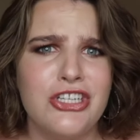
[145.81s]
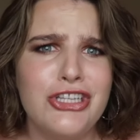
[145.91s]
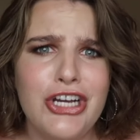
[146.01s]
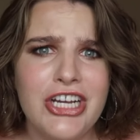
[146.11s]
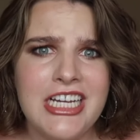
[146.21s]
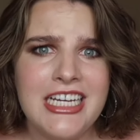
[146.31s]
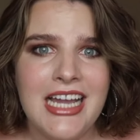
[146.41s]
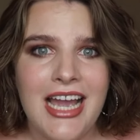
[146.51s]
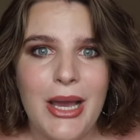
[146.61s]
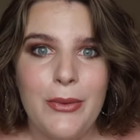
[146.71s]
to look,
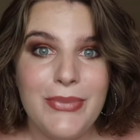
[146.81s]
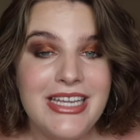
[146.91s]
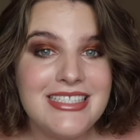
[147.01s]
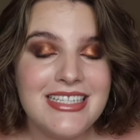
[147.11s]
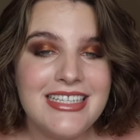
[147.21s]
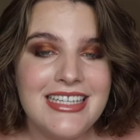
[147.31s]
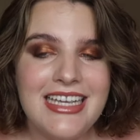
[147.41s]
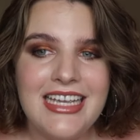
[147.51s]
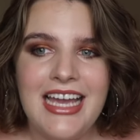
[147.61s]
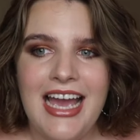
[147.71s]

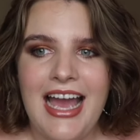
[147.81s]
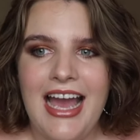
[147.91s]
basically.